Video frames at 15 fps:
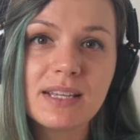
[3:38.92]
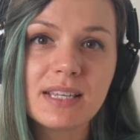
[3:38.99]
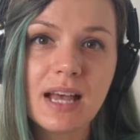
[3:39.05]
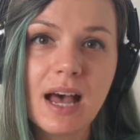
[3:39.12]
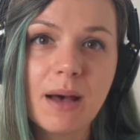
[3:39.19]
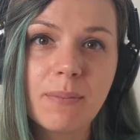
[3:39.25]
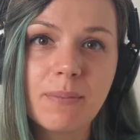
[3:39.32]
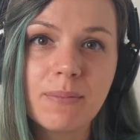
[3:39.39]

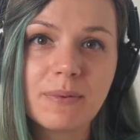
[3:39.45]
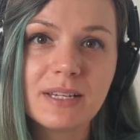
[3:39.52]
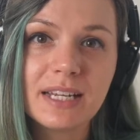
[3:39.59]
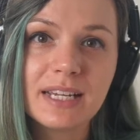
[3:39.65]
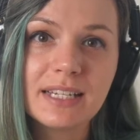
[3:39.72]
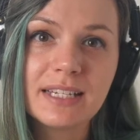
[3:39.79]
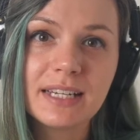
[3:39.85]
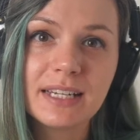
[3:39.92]

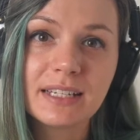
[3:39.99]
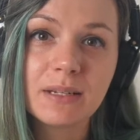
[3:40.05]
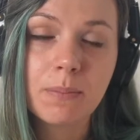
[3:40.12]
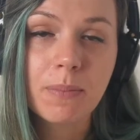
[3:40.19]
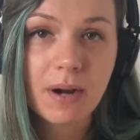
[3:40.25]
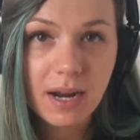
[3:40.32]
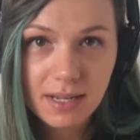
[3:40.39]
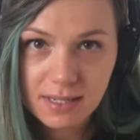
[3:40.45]
updating the
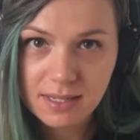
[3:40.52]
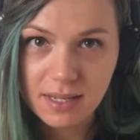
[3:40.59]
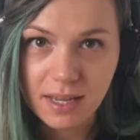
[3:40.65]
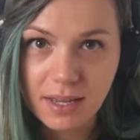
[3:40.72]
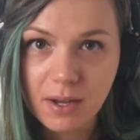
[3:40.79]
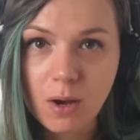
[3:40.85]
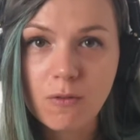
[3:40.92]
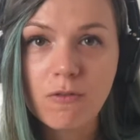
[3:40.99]
pricing
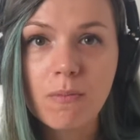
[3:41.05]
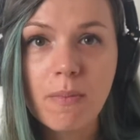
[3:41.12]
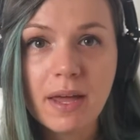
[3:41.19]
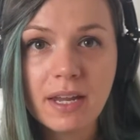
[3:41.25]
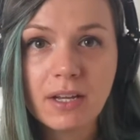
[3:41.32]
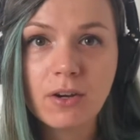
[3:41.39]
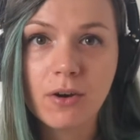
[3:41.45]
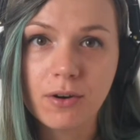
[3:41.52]
of
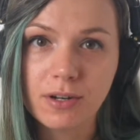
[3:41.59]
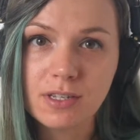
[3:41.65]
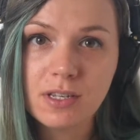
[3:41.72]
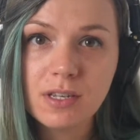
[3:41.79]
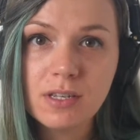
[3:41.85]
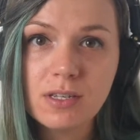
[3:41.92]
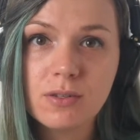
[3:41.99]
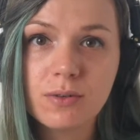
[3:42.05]
many
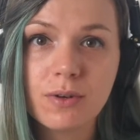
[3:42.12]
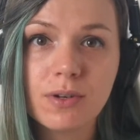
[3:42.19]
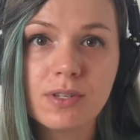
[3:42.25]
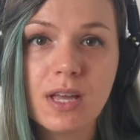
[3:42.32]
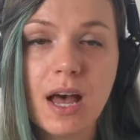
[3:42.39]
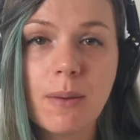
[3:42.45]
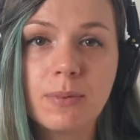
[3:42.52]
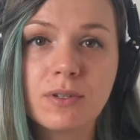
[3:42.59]
courses to cost
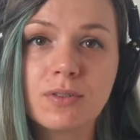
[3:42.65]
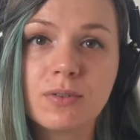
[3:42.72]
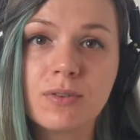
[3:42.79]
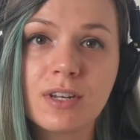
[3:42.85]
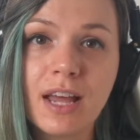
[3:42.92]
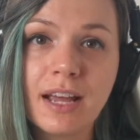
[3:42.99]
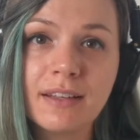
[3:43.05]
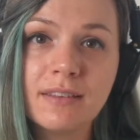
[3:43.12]
up to
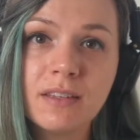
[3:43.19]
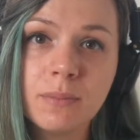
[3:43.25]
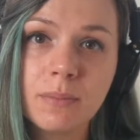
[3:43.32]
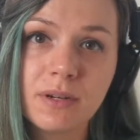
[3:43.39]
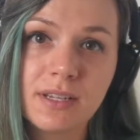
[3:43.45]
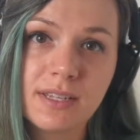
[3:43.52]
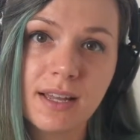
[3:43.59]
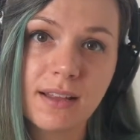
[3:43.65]

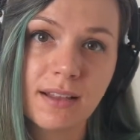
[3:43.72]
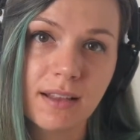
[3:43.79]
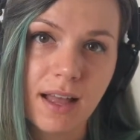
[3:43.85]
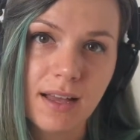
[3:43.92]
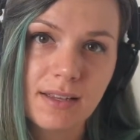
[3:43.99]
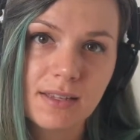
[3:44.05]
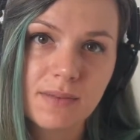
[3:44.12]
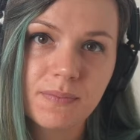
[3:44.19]
90%
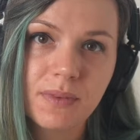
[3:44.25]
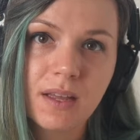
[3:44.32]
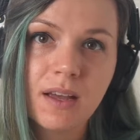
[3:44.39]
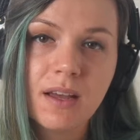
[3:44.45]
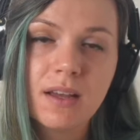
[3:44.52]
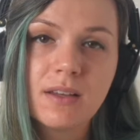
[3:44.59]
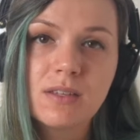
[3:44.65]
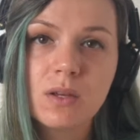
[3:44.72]
less.
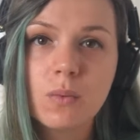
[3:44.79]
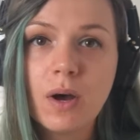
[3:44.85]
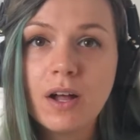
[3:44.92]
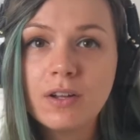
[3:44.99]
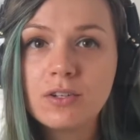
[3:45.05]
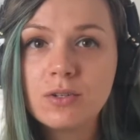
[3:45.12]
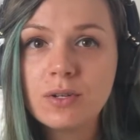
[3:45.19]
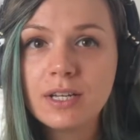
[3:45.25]
So while
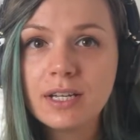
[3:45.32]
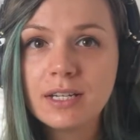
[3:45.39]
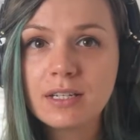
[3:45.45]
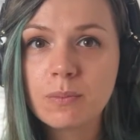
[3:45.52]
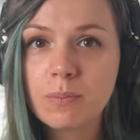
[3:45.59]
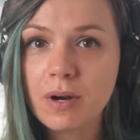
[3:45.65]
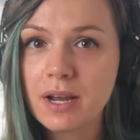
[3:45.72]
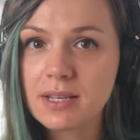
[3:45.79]
doing the
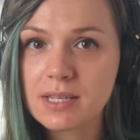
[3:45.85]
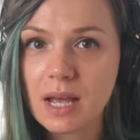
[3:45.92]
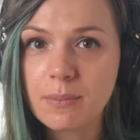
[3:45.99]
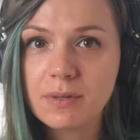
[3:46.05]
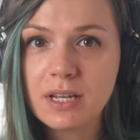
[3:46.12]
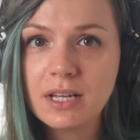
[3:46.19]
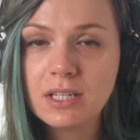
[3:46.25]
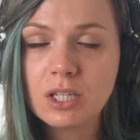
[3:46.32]
price
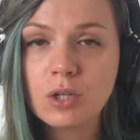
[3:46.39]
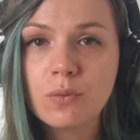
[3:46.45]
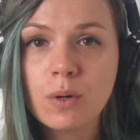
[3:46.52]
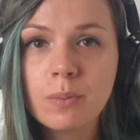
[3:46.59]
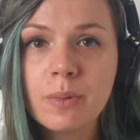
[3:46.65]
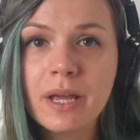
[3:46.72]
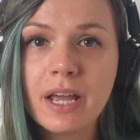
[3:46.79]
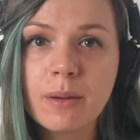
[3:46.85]
update, you won't
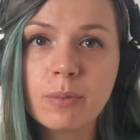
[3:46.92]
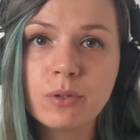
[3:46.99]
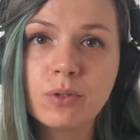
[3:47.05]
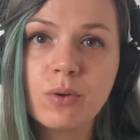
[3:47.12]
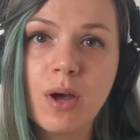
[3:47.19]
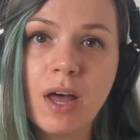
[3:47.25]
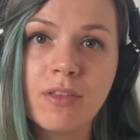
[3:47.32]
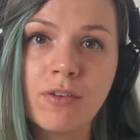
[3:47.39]
be able to
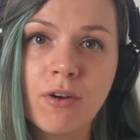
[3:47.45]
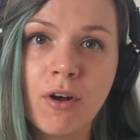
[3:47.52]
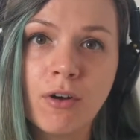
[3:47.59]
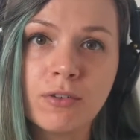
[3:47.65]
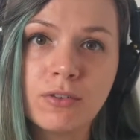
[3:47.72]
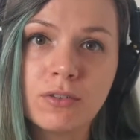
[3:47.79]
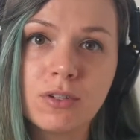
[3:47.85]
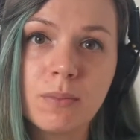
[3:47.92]
enroll
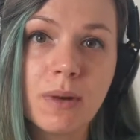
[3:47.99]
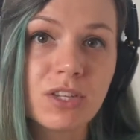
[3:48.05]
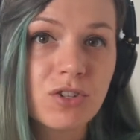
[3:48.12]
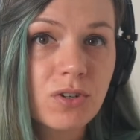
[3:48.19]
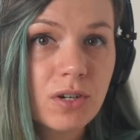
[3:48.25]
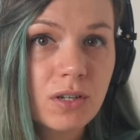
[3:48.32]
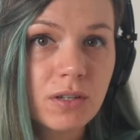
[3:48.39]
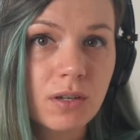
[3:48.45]
to the
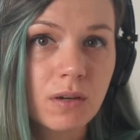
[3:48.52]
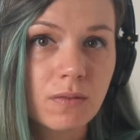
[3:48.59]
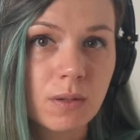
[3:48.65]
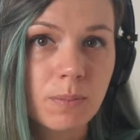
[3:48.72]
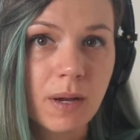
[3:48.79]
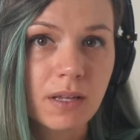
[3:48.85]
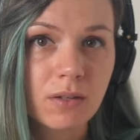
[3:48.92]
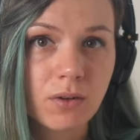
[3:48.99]
majority of the
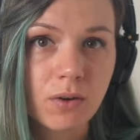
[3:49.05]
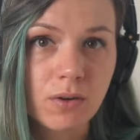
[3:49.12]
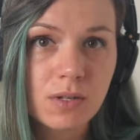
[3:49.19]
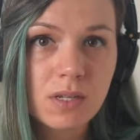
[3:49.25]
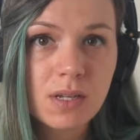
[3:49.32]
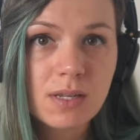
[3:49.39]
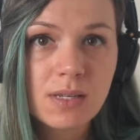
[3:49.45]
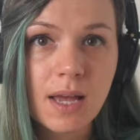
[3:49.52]
paid
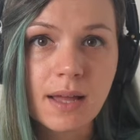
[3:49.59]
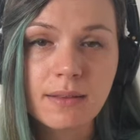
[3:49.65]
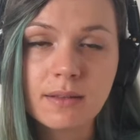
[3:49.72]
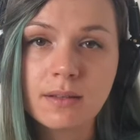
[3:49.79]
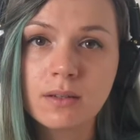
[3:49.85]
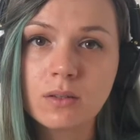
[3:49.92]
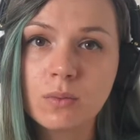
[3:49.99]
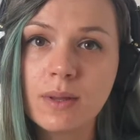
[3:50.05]
courses
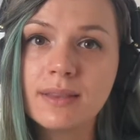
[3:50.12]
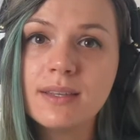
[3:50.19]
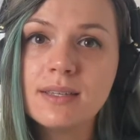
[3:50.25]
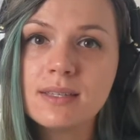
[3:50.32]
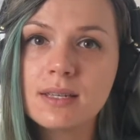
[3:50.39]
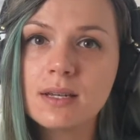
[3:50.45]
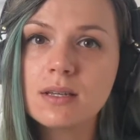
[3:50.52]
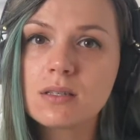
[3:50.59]
until
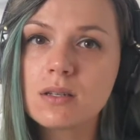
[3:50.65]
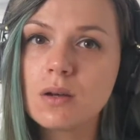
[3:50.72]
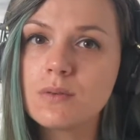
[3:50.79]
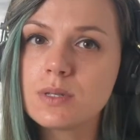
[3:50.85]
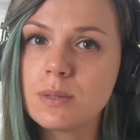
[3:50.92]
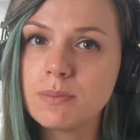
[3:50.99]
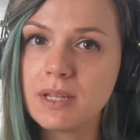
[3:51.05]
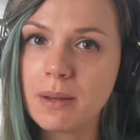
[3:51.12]
26th of
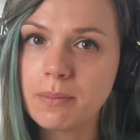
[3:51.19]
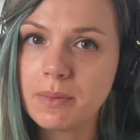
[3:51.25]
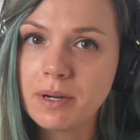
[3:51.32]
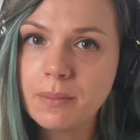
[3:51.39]
September.